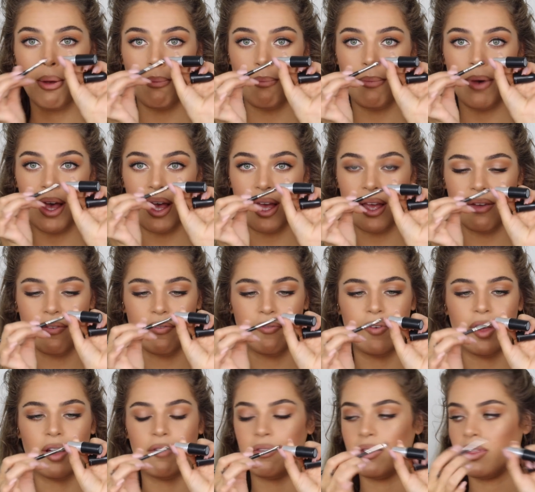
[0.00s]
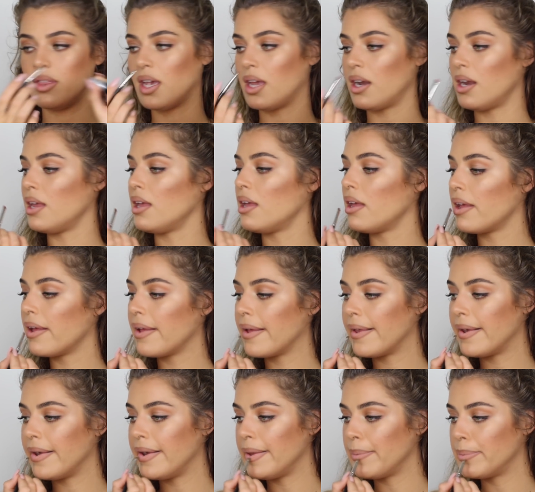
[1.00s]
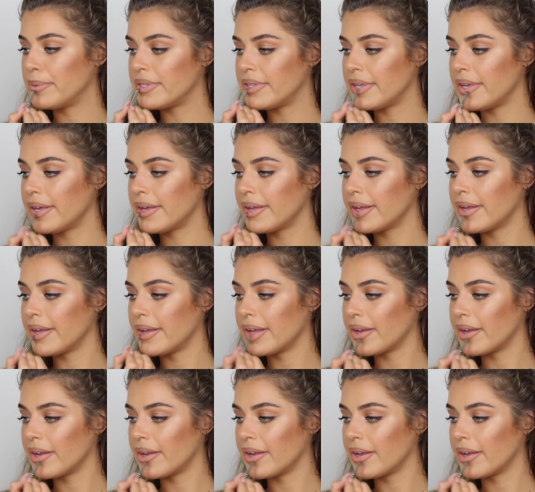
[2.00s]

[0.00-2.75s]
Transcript: my Velvet Teddy lipstick